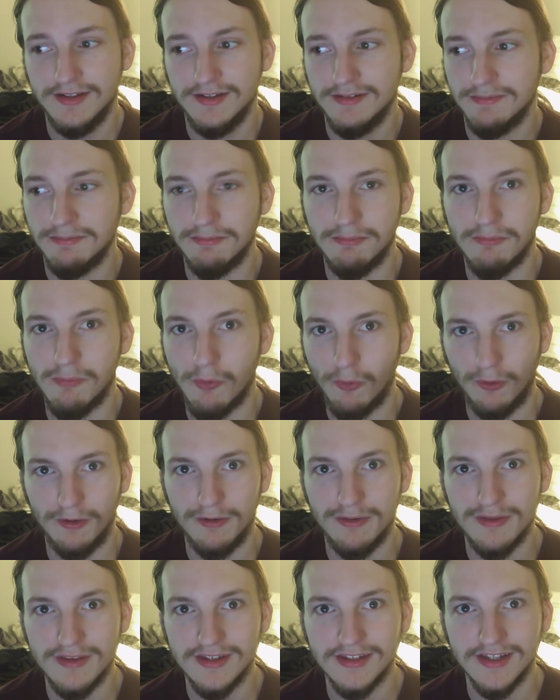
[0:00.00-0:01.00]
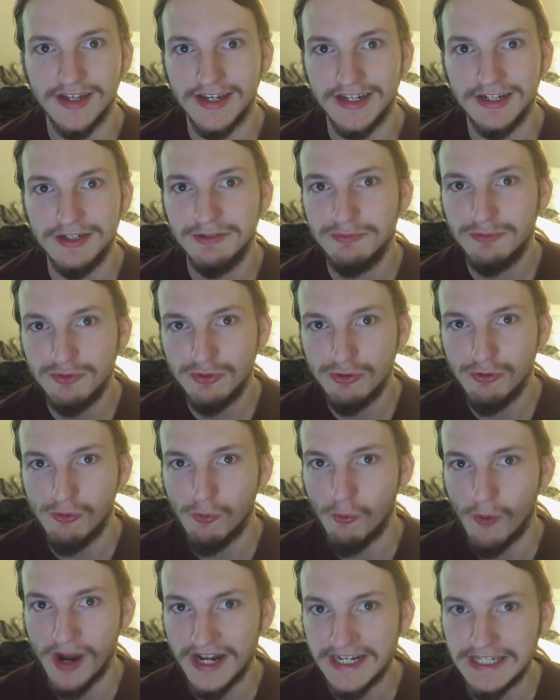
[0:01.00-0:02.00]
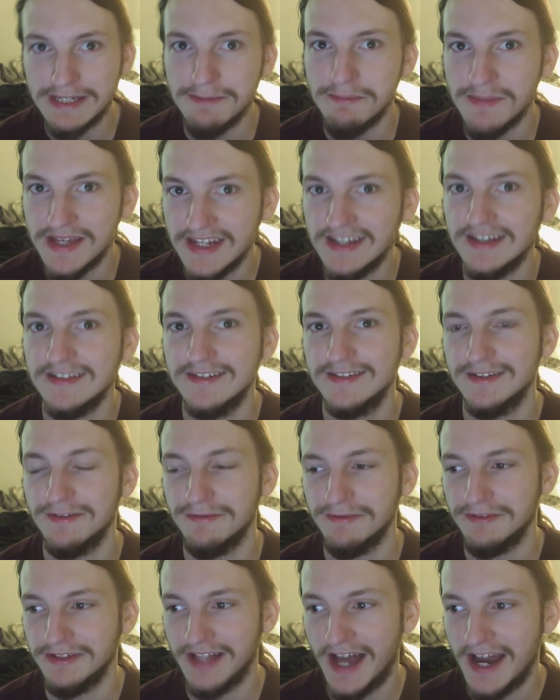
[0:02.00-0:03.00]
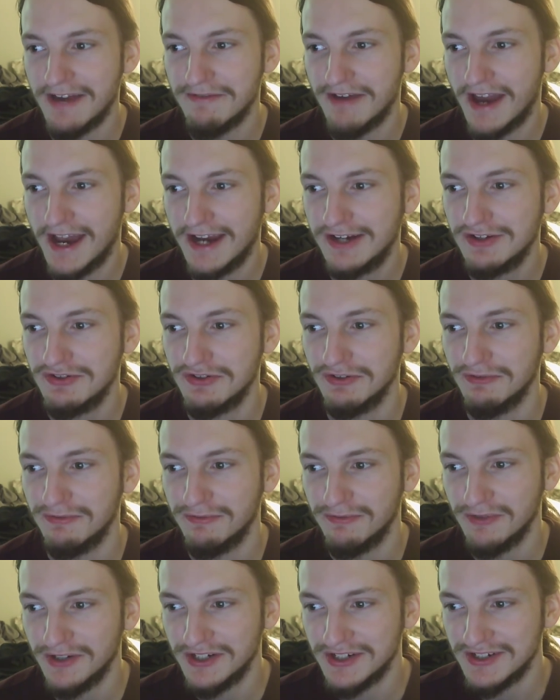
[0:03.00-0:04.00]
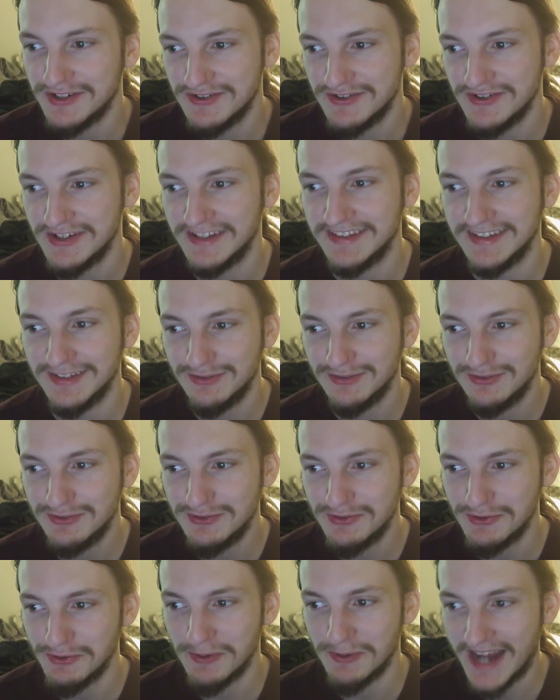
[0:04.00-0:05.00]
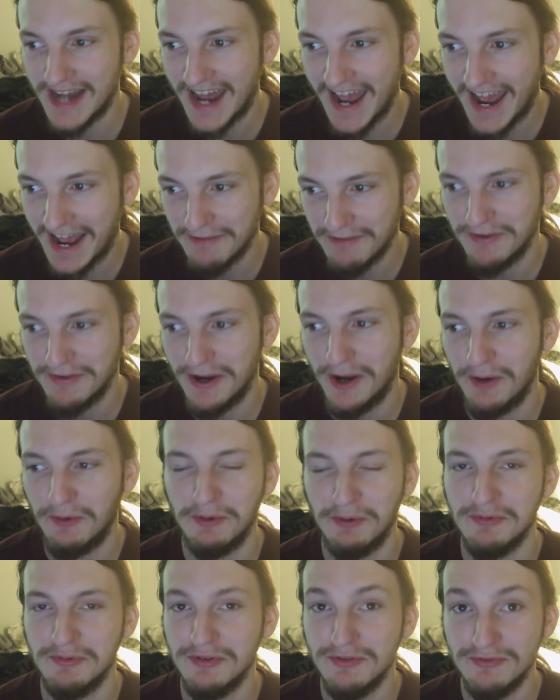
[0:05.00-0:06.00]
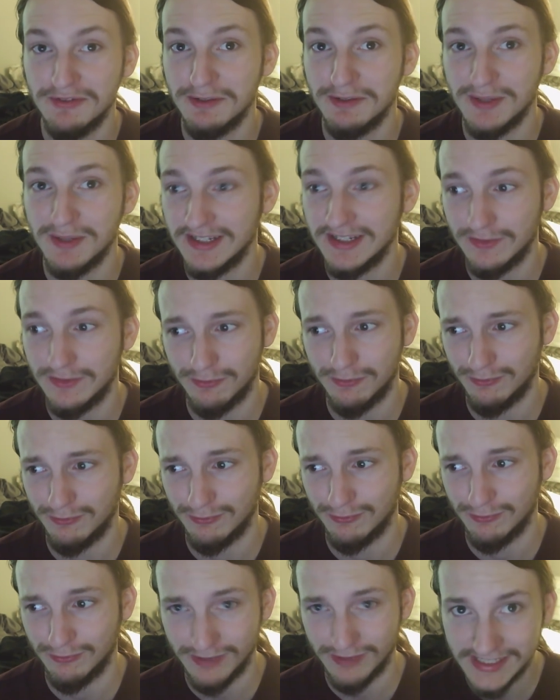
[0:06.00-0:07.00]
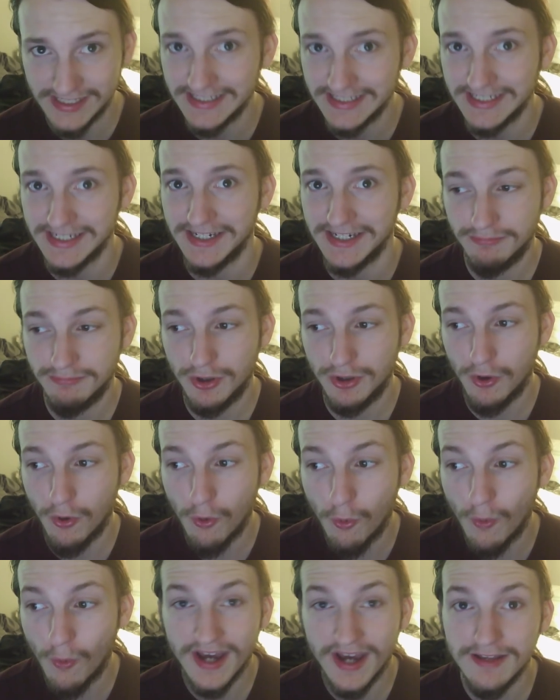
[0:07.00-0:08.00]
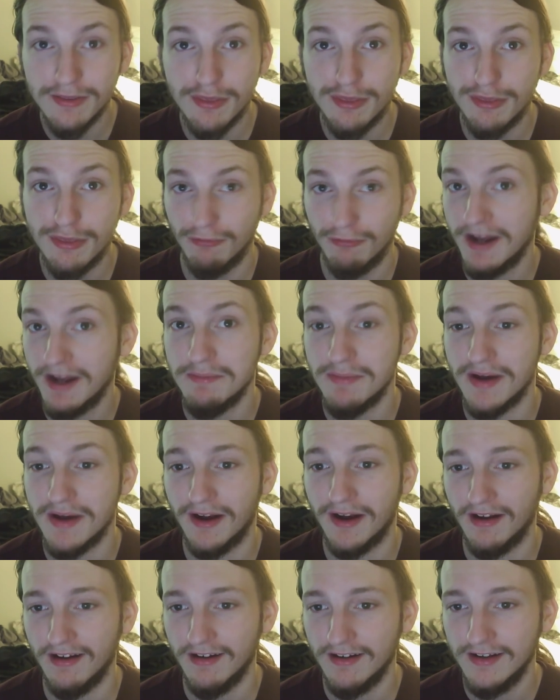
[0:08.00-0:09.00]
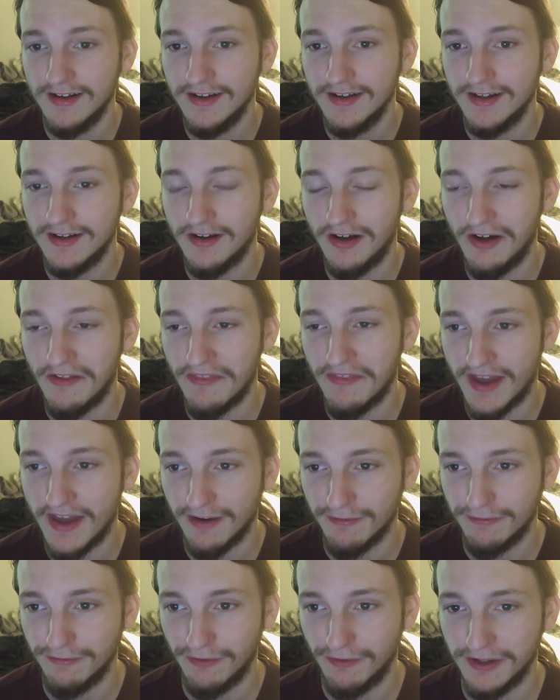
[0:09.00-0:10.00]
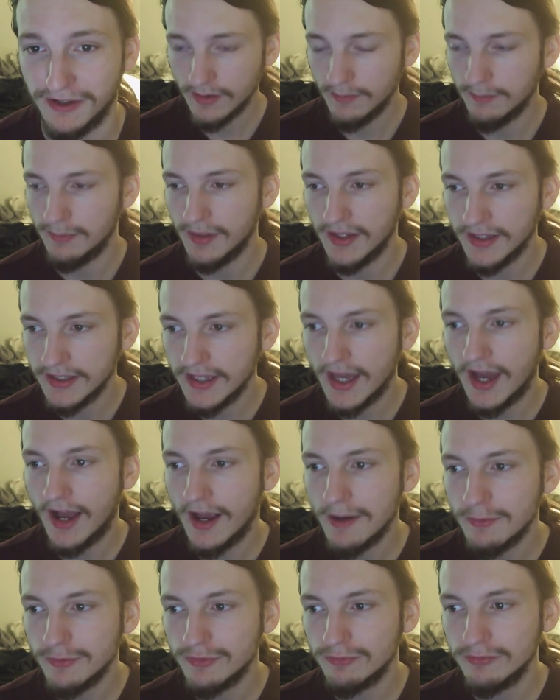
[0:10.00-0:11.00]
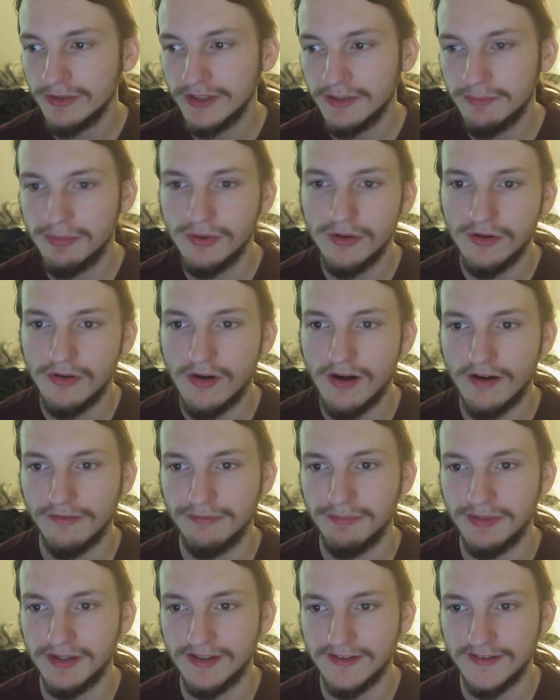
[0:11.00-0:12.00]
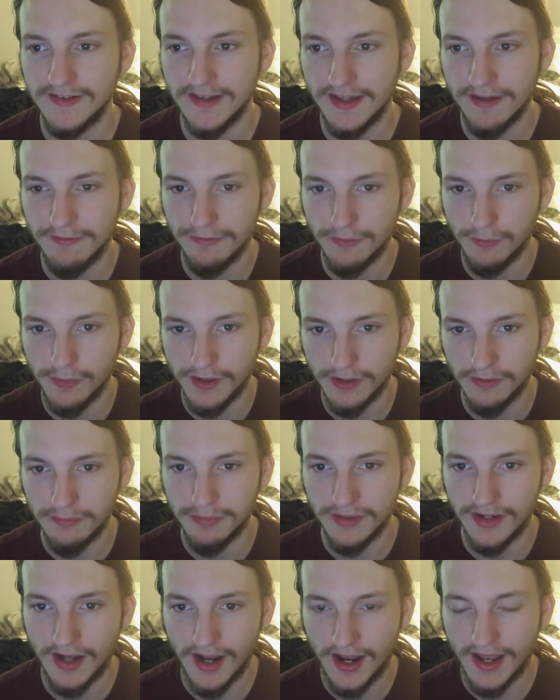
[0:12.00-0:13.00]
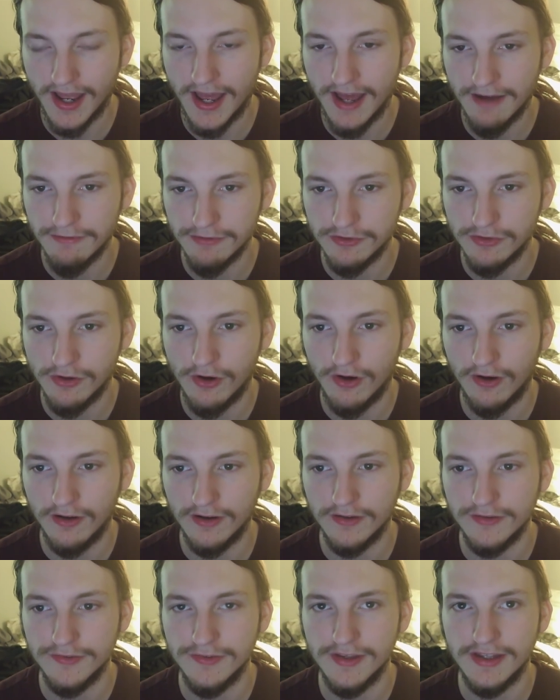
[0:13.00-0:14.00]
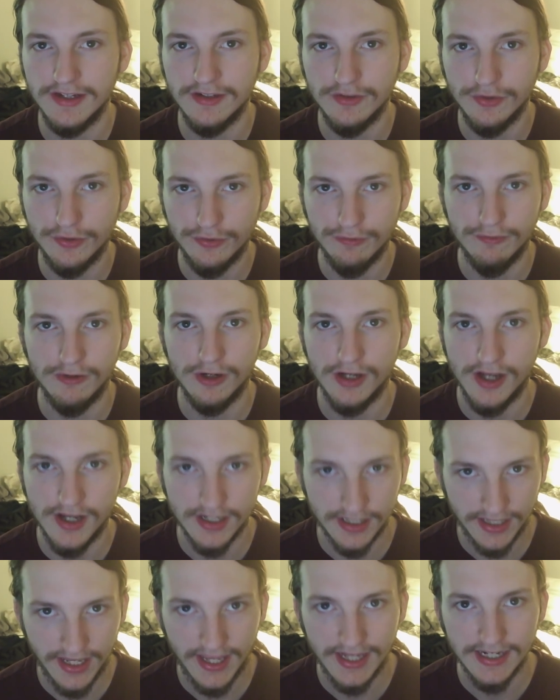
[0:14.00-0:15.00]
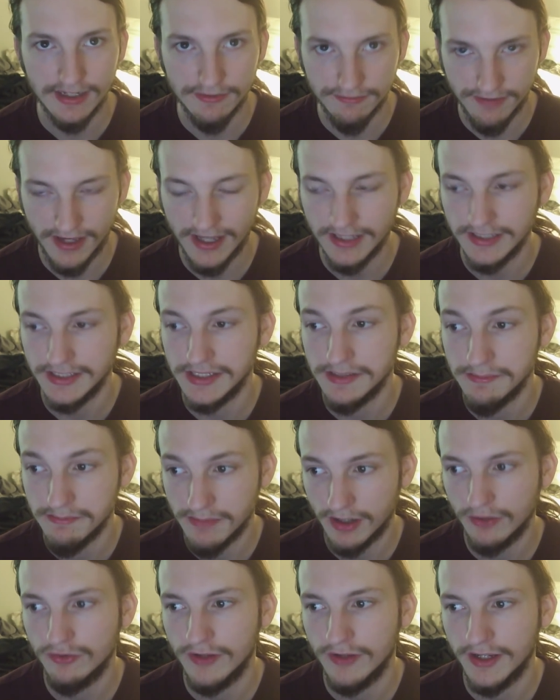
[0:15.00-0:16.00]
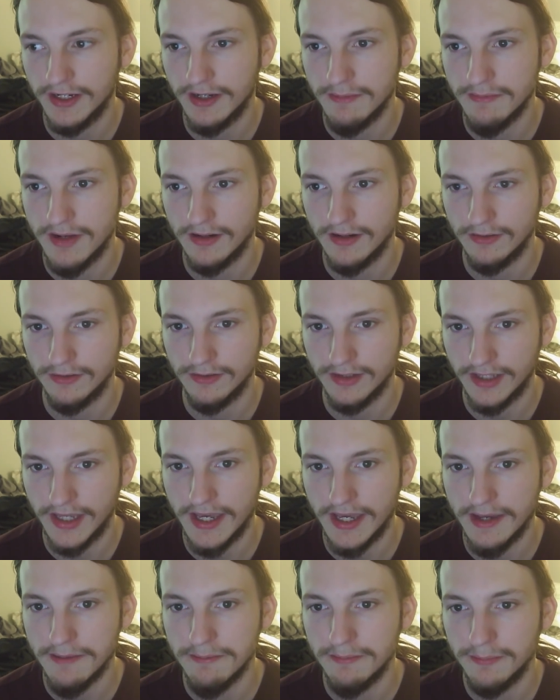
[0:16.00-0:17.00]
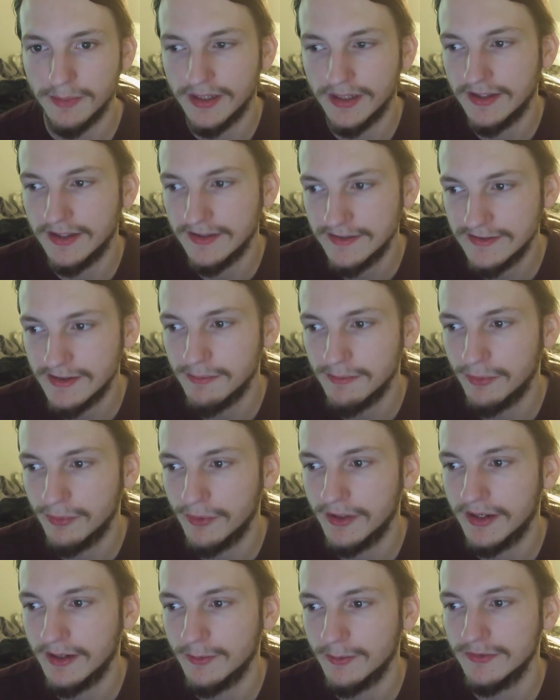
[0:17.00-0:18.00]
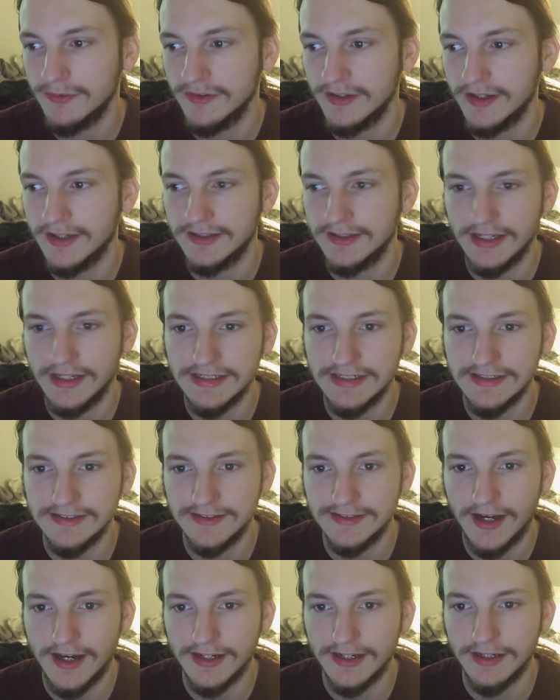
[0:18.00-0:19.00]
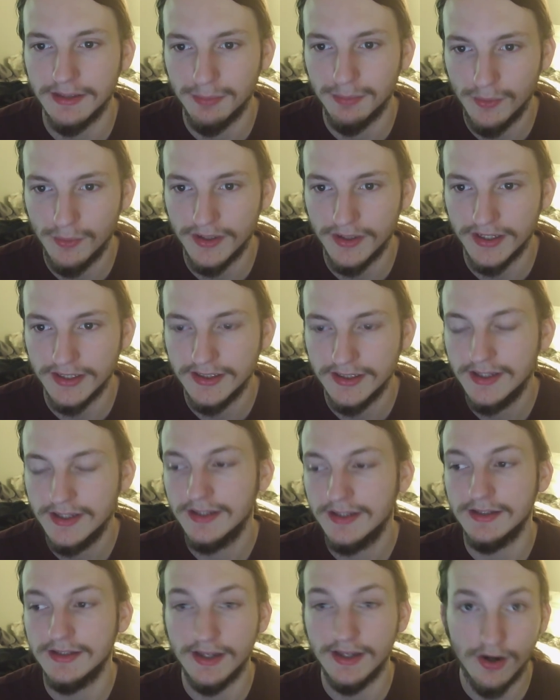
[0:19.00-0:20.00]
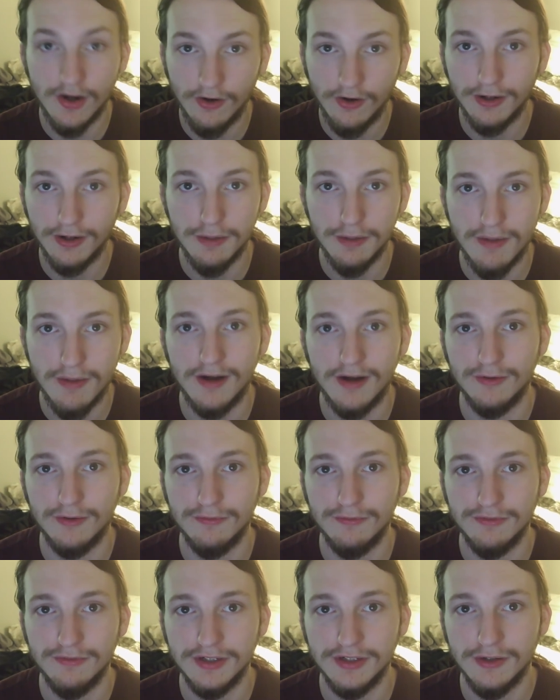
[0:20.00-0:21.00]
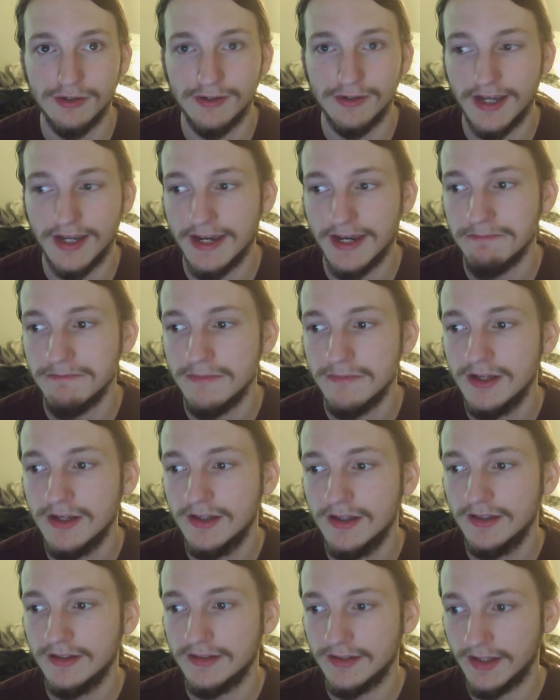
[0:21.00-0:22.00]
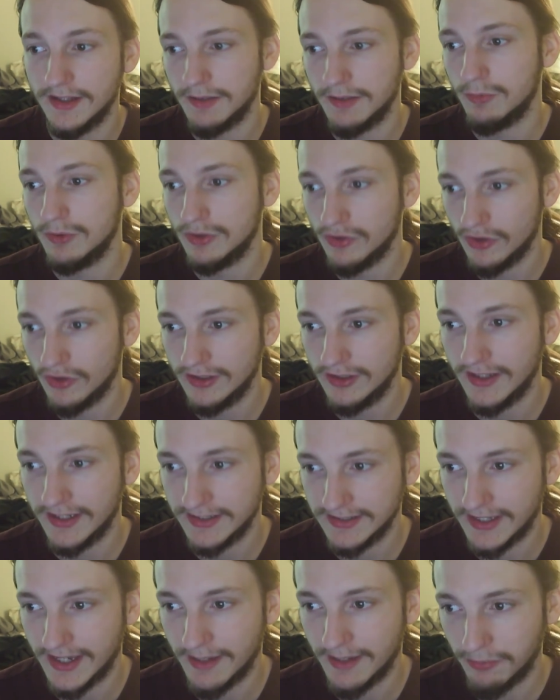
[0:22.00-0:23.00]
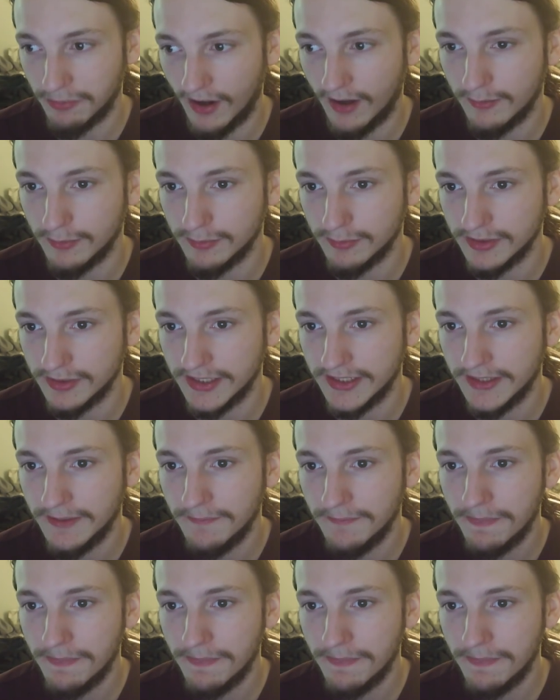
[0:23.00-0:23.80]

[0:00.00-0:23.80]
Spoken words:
more than, like, 20 minutes of live-action footage in this 2.5-hour movie, but it's really quite threadbare on that front. But yeah, I was really put off because they have the weird big-eye avatars, and it looks very Uncanny Valley, much like a modern game, but at some point I was like, that is kind of the point. They are in a modern video game. They would look like that, probably.